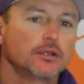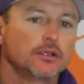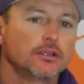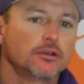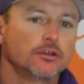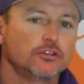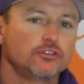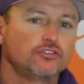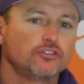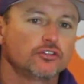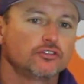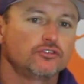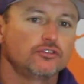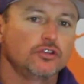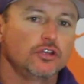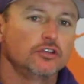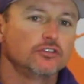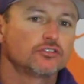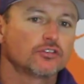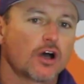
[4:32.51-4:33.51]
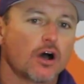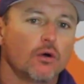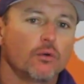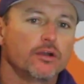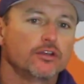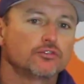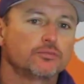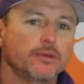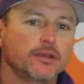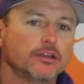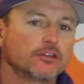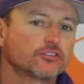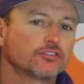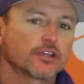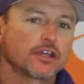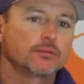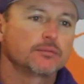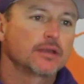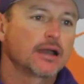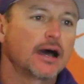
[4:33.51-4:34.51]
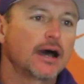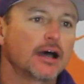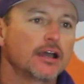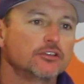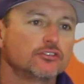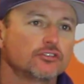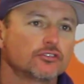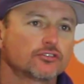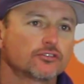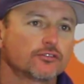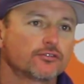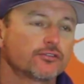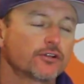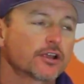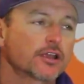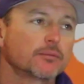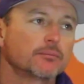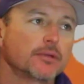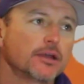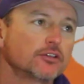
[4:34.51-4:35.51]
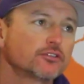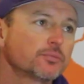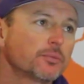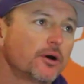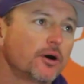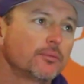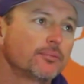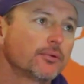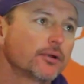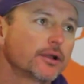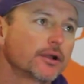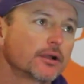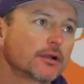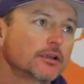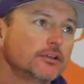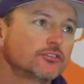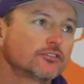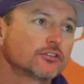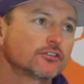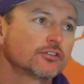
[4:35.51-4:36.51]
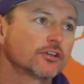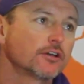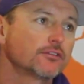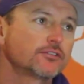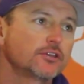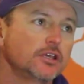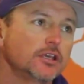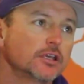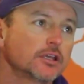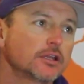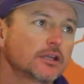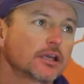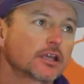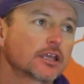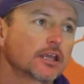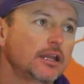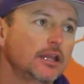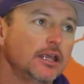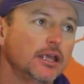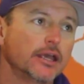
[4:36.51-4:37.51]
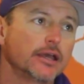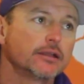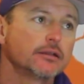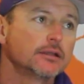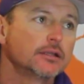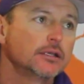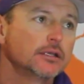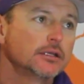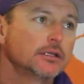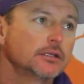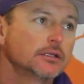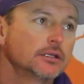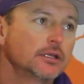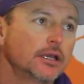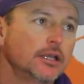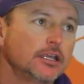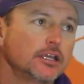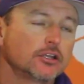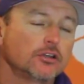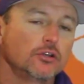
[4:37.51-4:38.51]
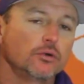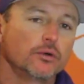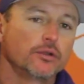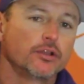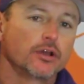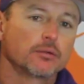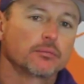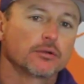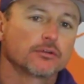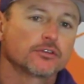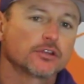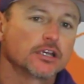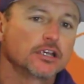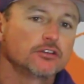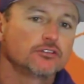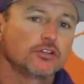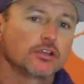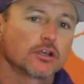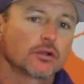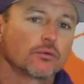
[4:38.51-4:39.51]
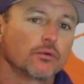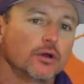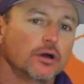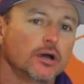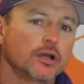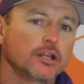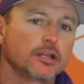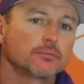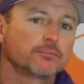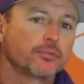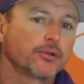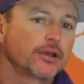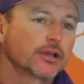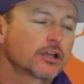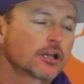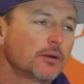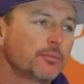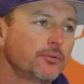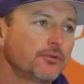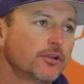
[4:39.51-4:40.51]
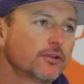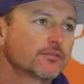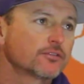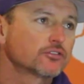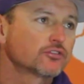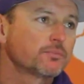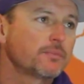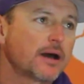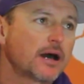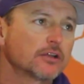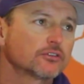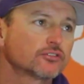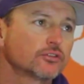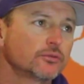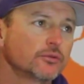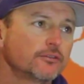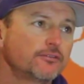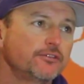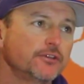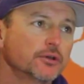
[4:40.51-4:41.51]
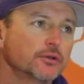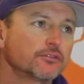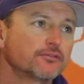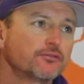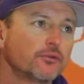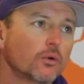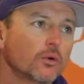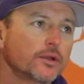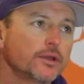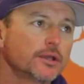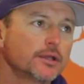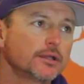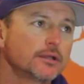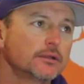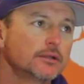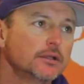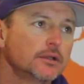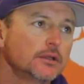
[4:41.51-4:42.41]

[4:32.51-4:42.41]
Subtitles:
he's always been the same guy. He's just a freaking baseball player. He's a tough kid that can hit. He can do a number of things. He can run. He can play a couple different spots on the field for you,